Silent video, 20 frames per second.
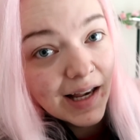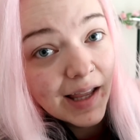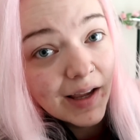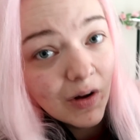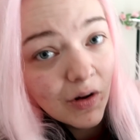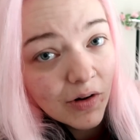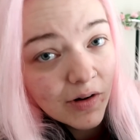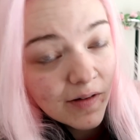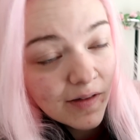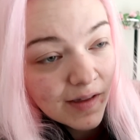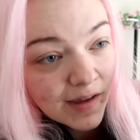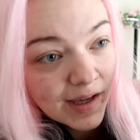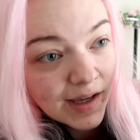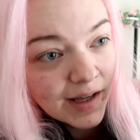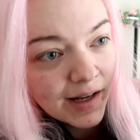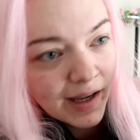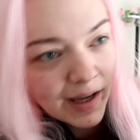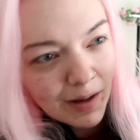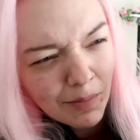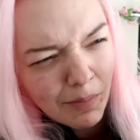Like
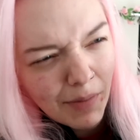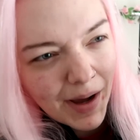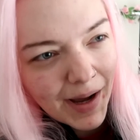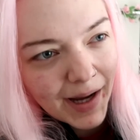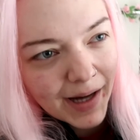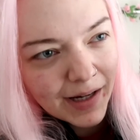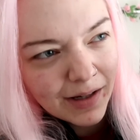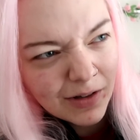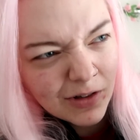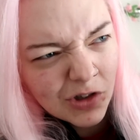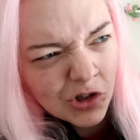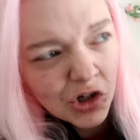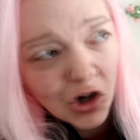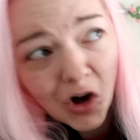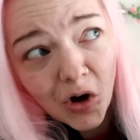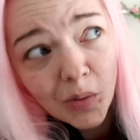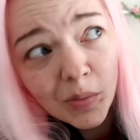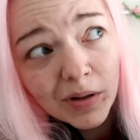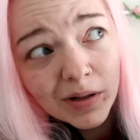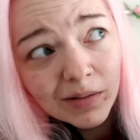honestly, like my
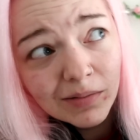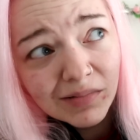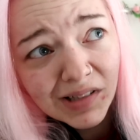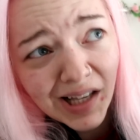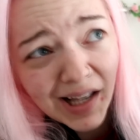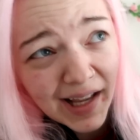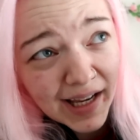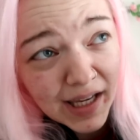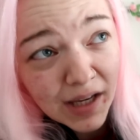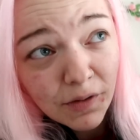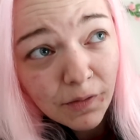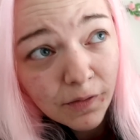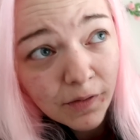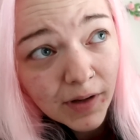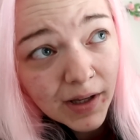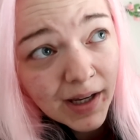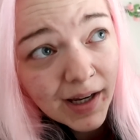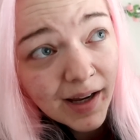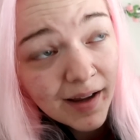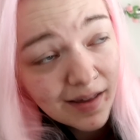job,
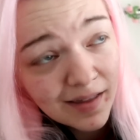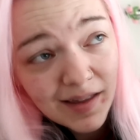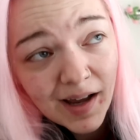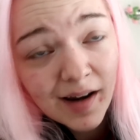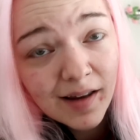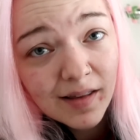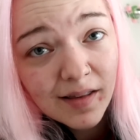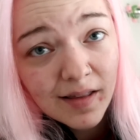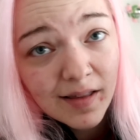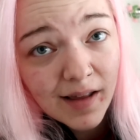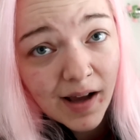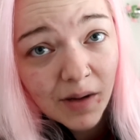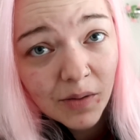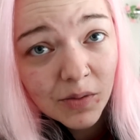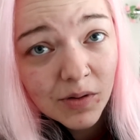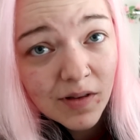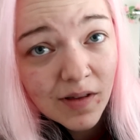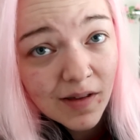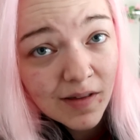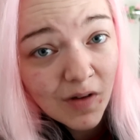life, as sad as it
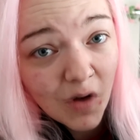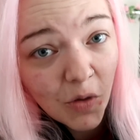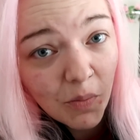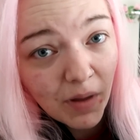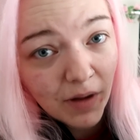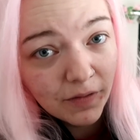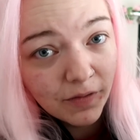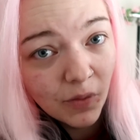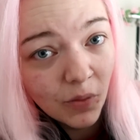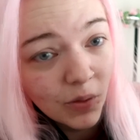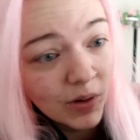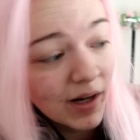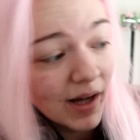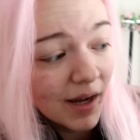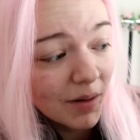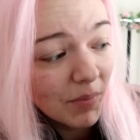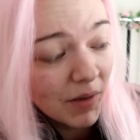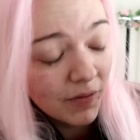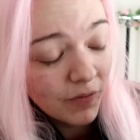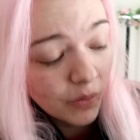sounds, is on my phone,
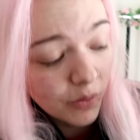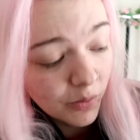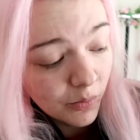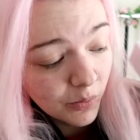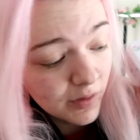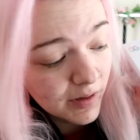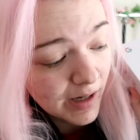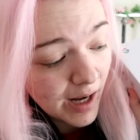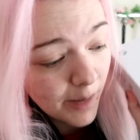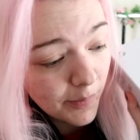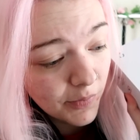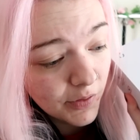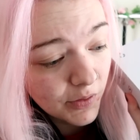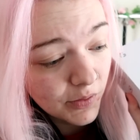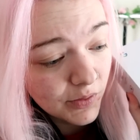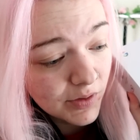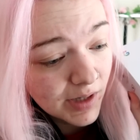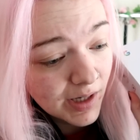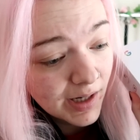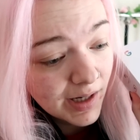and my phone was an
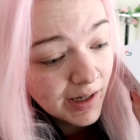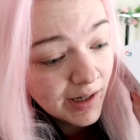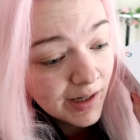absolute